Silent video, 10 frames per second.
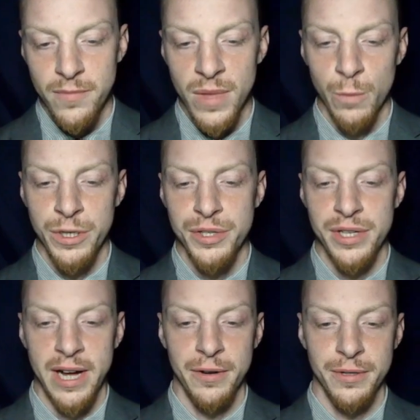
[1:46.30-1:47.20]
which is
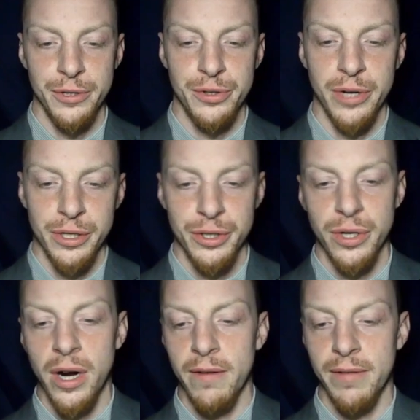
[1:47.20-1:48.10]
titled "The Structure
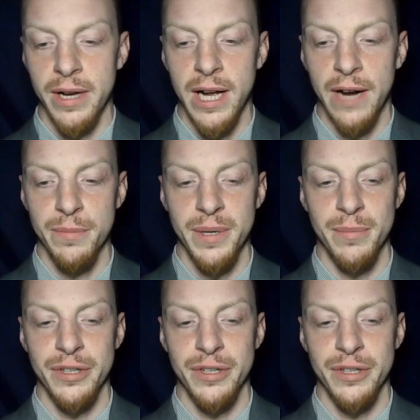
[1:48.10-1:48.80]
of the Government